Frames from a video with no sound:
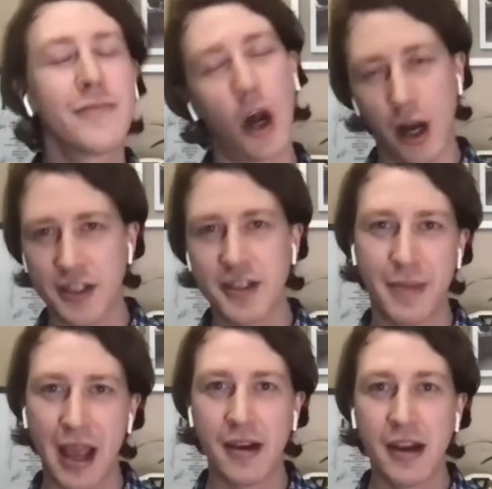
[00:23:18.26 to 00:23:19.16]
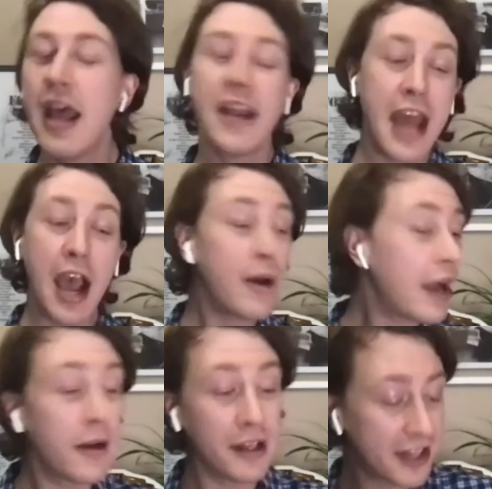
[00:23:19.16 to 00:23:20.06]
awesome, man. Now,
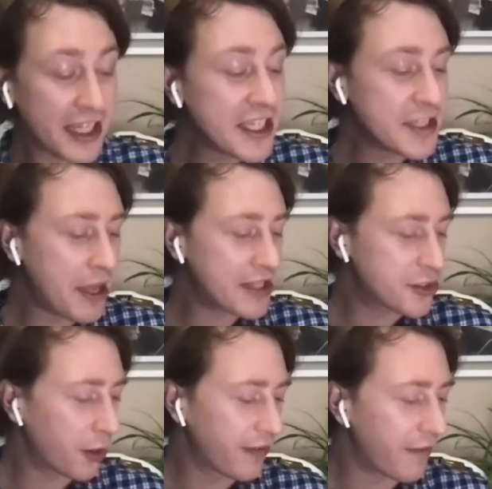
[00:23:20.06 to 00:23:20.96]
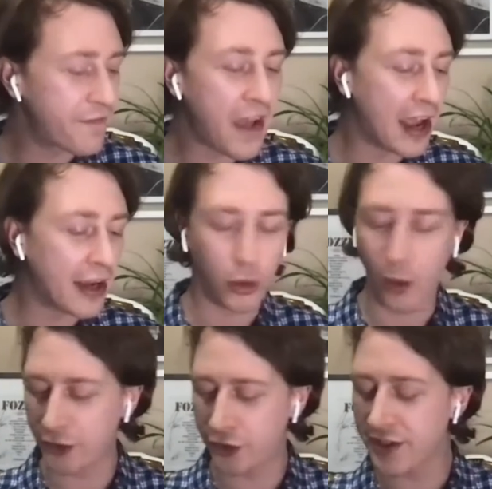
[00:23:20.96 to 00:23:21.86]
this has been sort of a fan
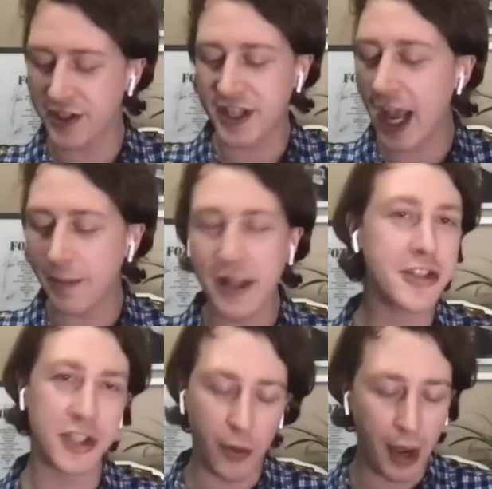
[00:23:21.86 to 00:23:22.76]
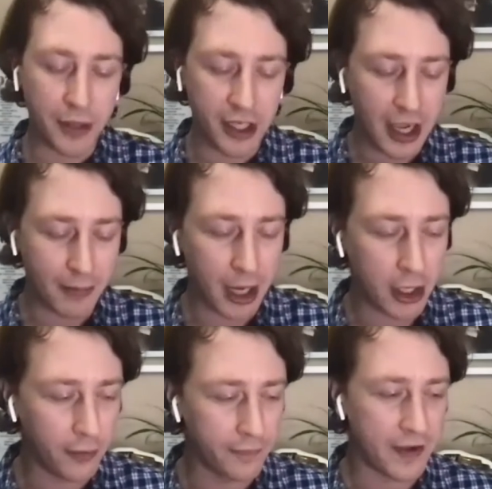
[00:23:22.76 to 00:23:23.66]
question segment, so I'm going to get my
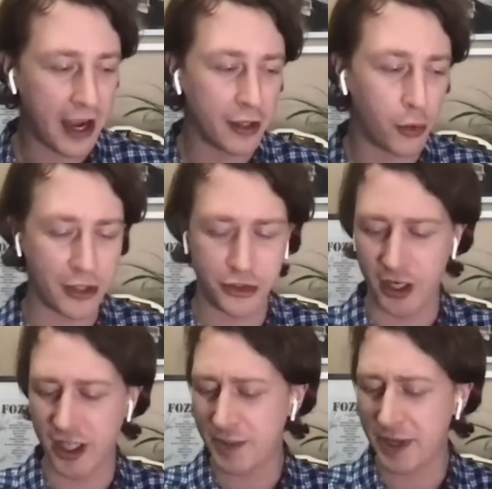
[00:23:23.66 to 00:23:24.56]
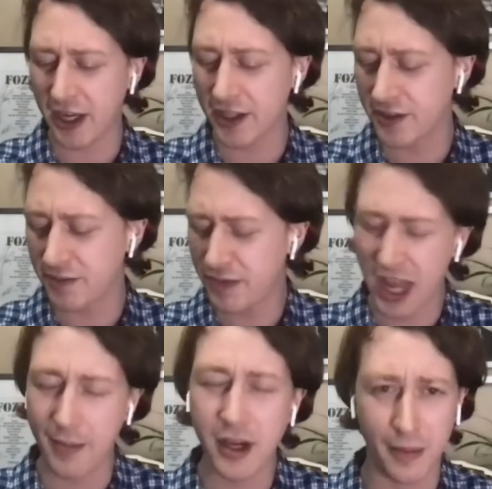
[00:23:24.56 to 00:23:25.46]
own fan question is because,
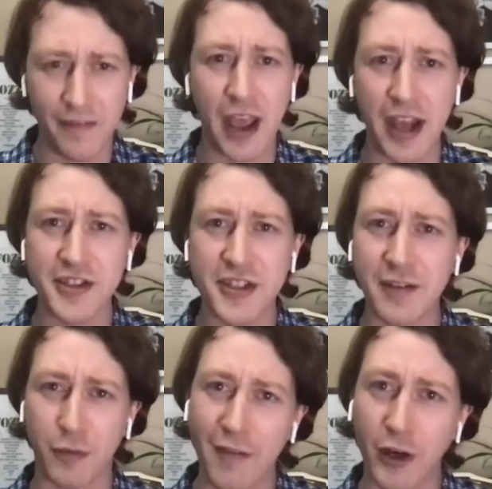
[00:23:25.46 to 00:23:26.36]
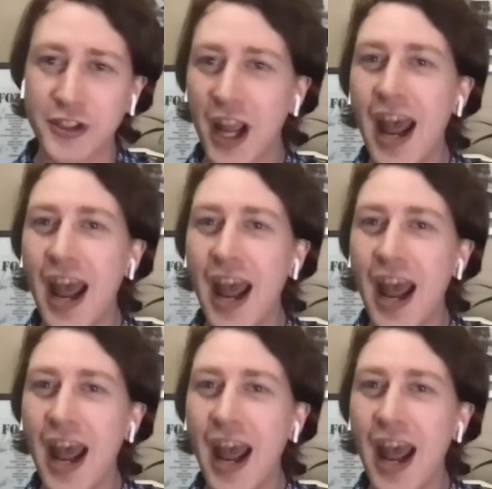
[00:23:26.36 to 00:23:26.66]
damn it, I'm a fan of Steve Rivers.